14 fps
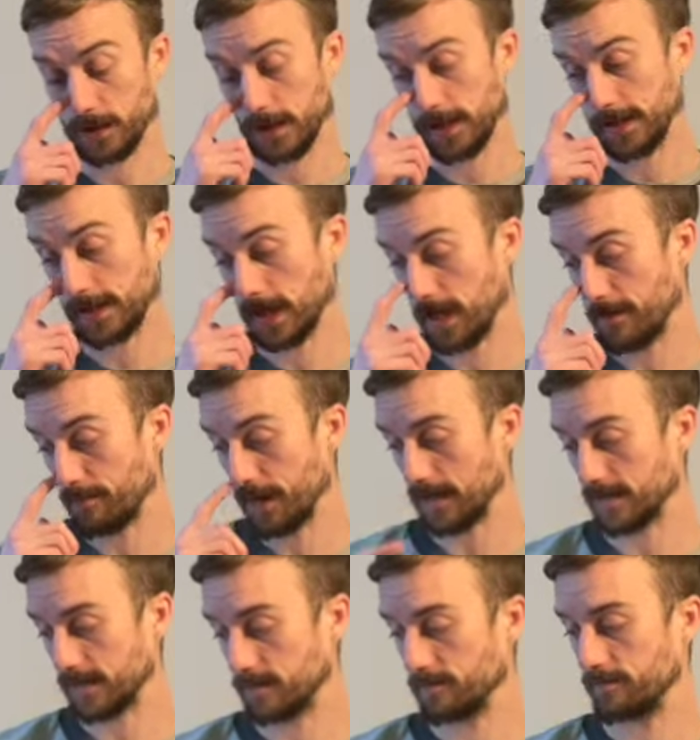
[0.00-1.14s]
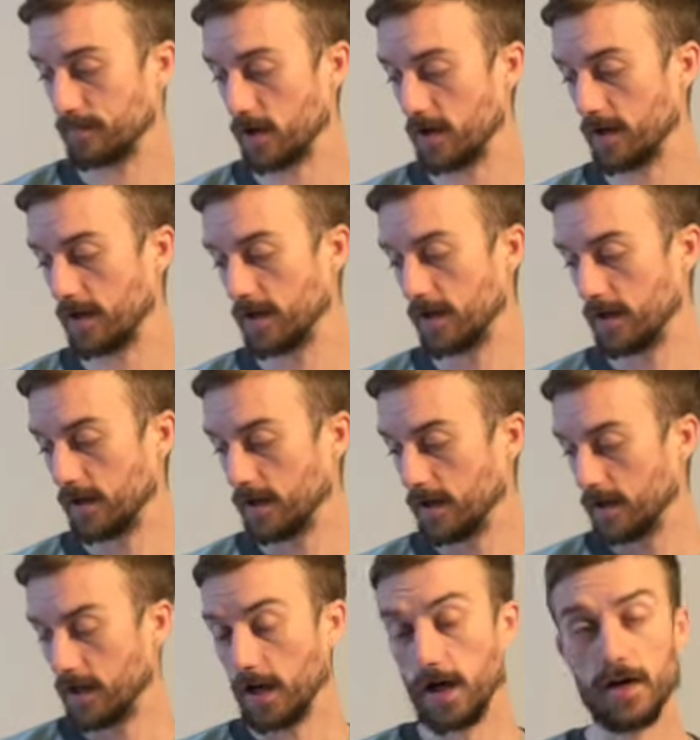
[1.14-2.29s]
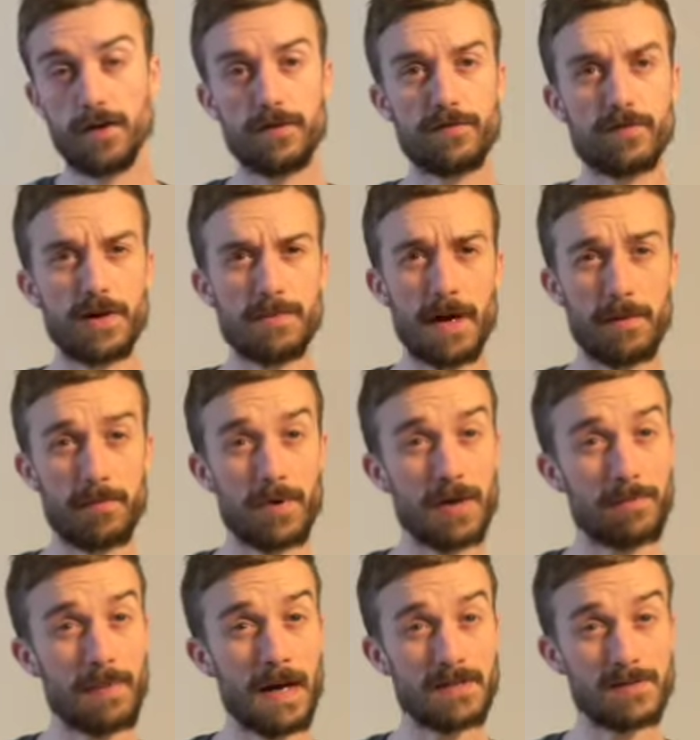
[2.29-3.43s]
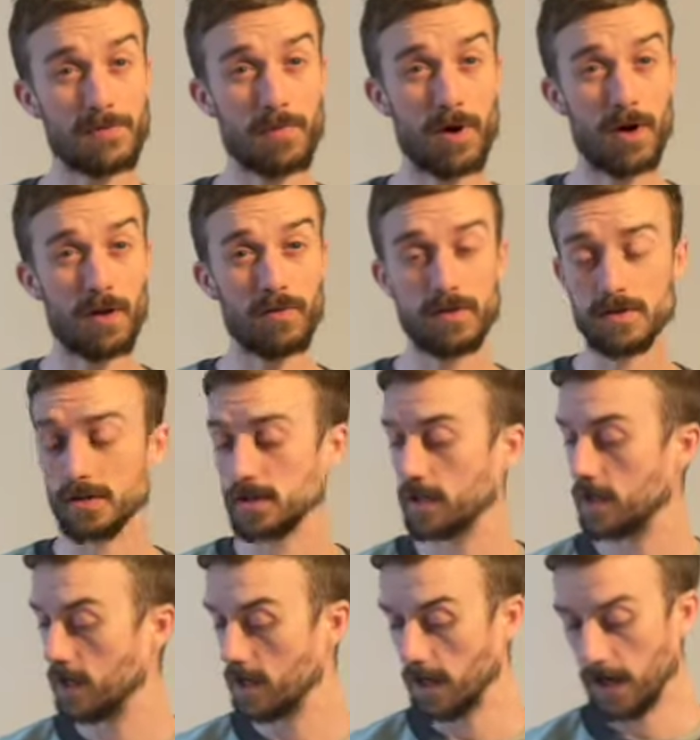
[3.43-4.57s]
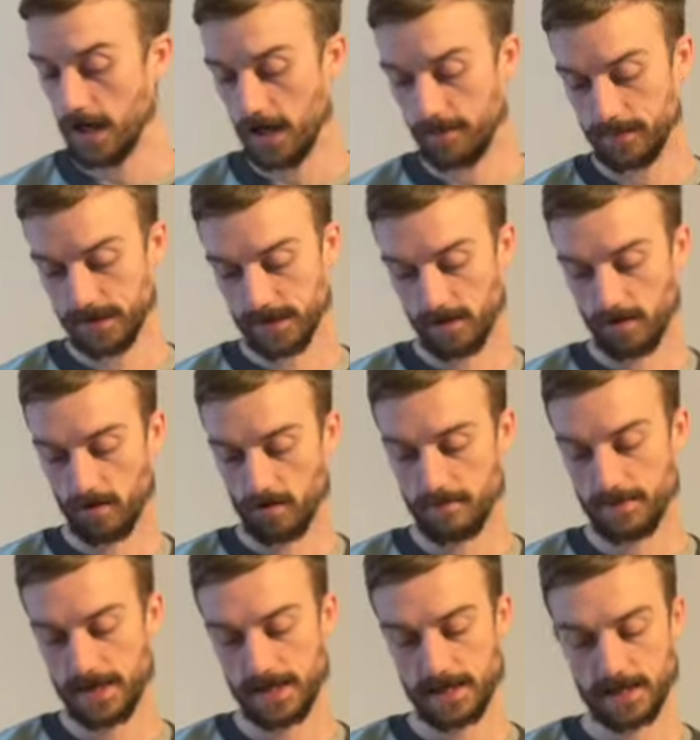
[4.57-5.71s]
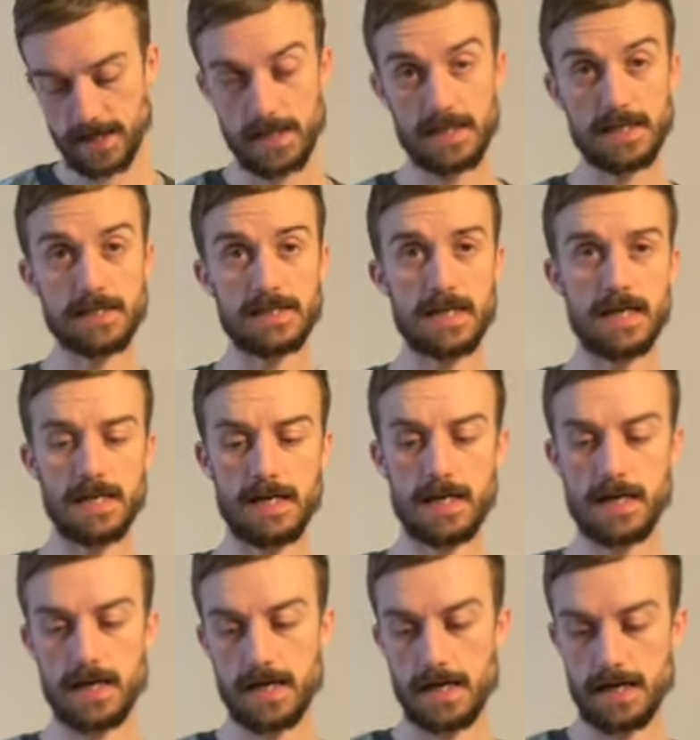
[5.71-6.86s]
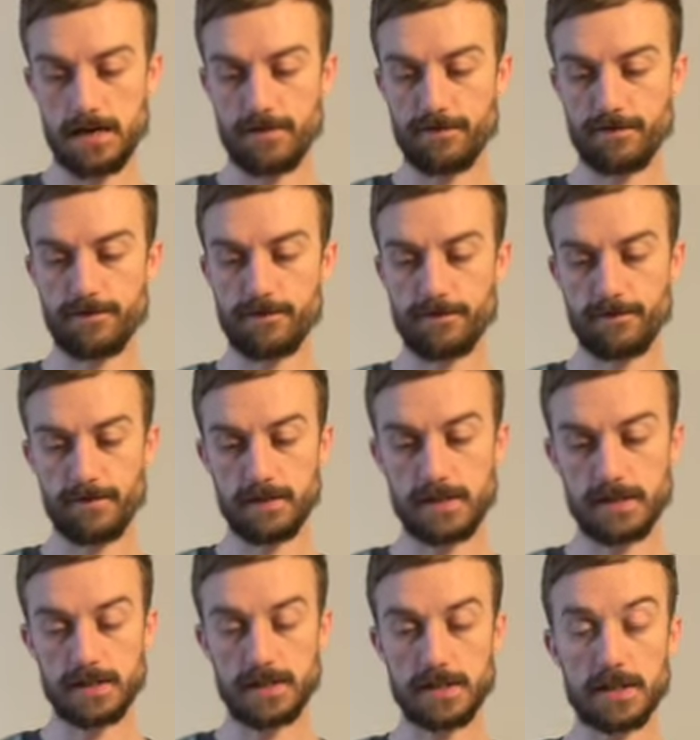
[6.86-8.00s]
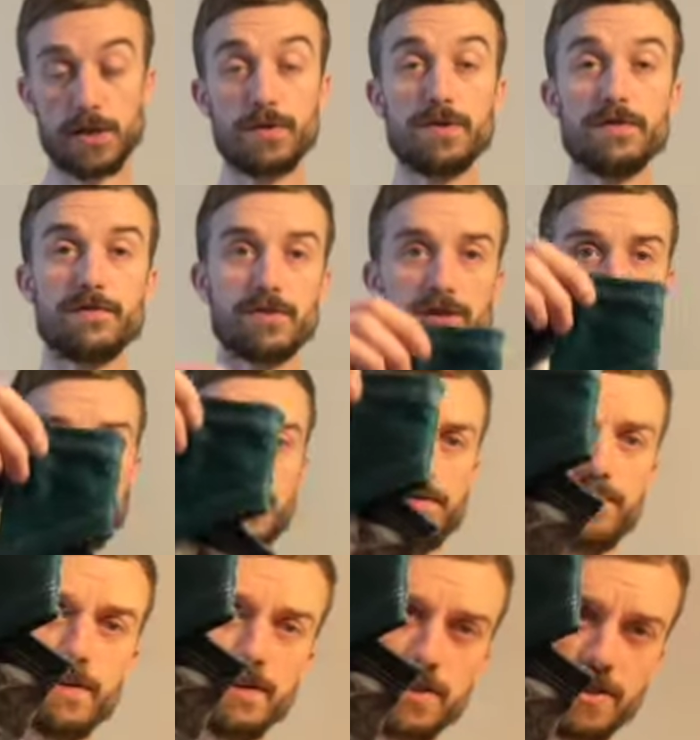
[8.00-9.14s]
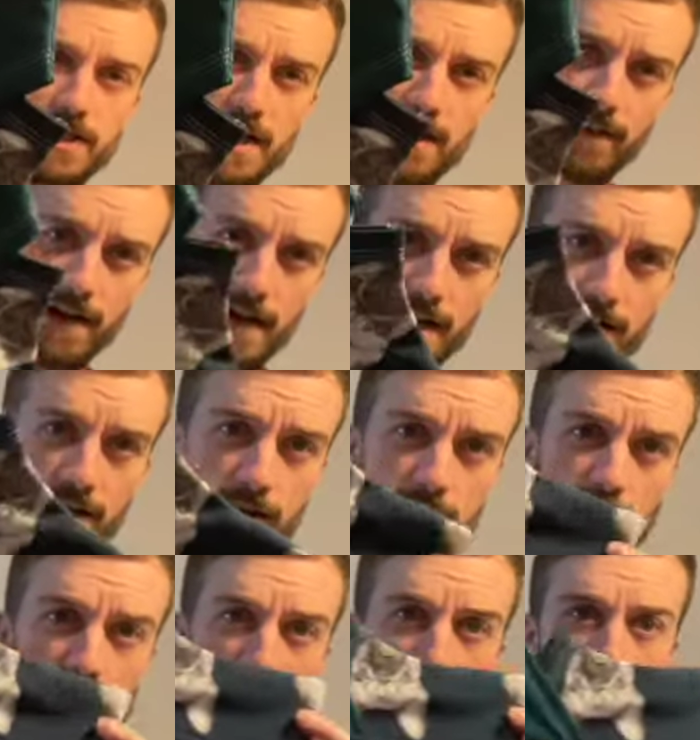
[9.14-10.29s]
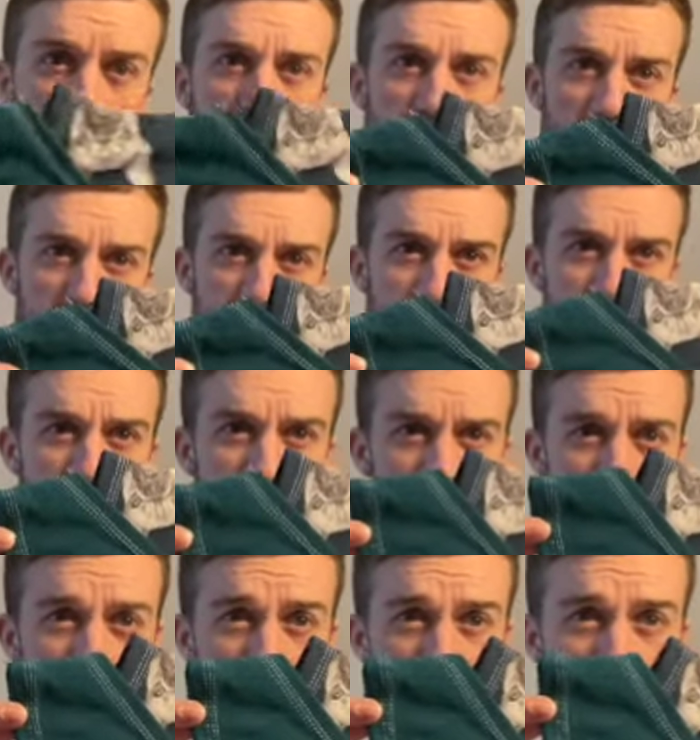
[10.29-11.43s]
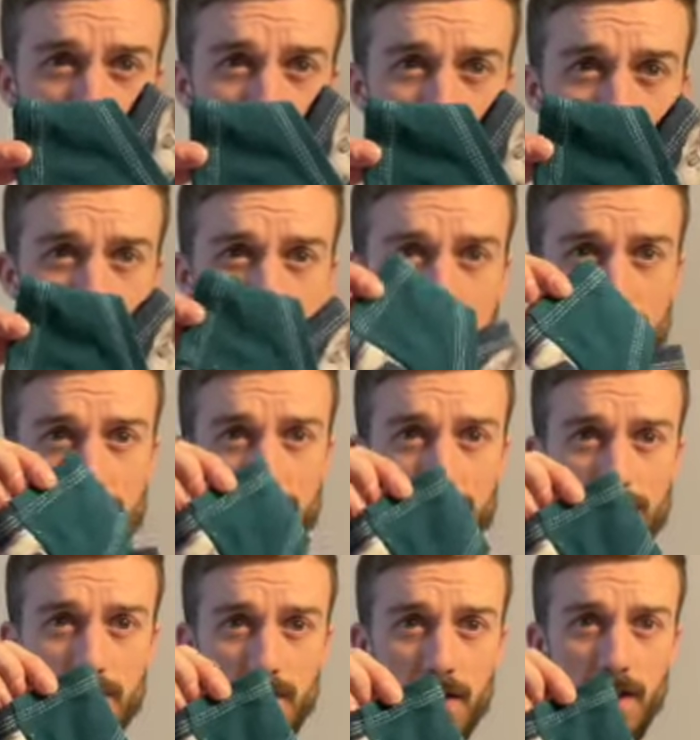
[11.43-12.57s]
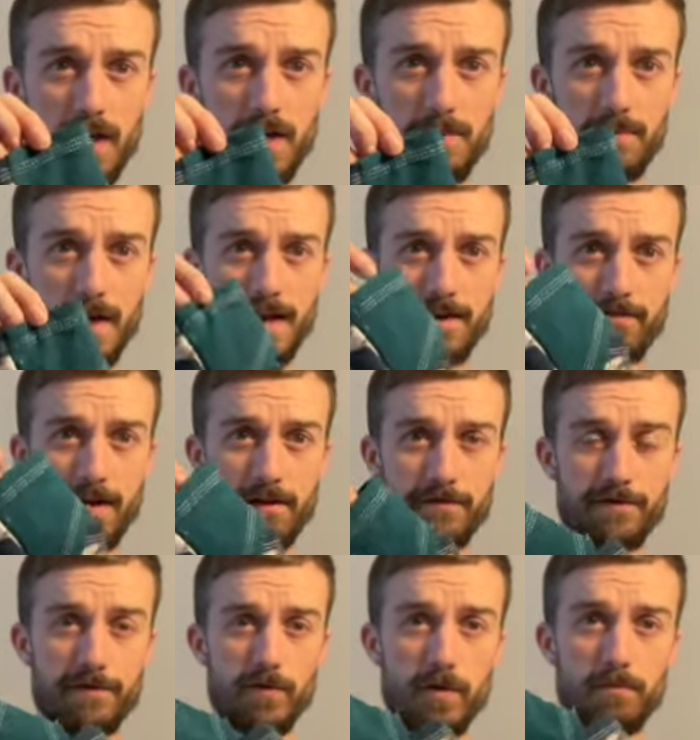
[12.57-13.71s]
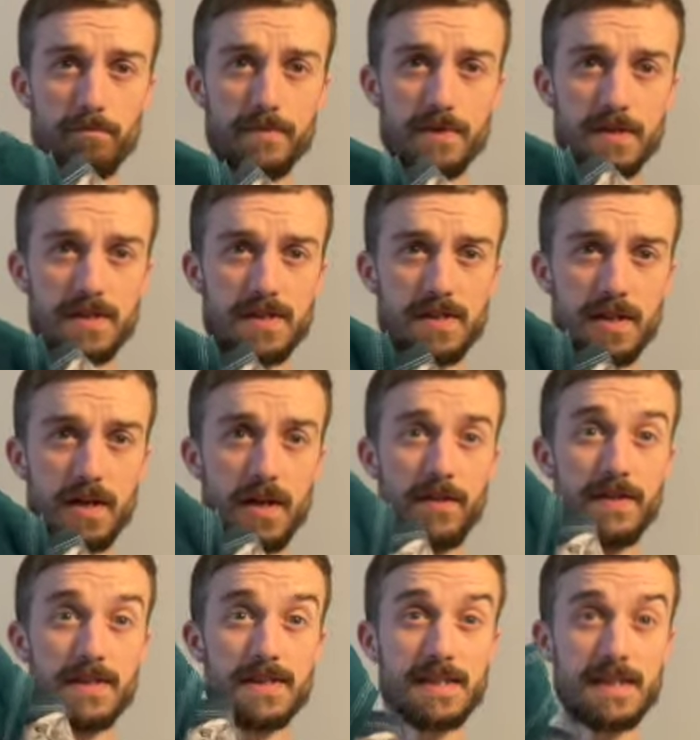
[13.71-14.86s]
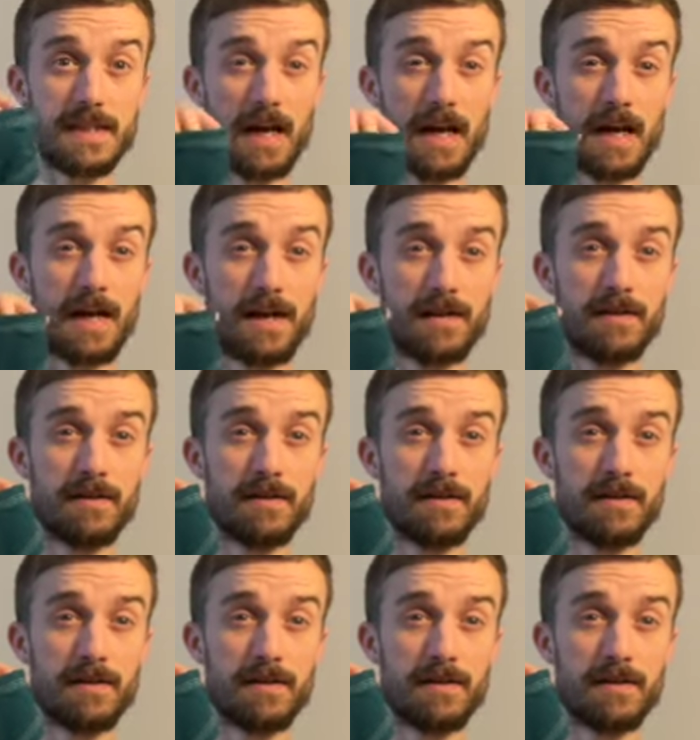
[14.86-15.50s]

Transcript: is a pattern by, free pattern by Patterns for Pirates. So I made these in two different types of French terry, as I had some remnants laying around from the Sinclair,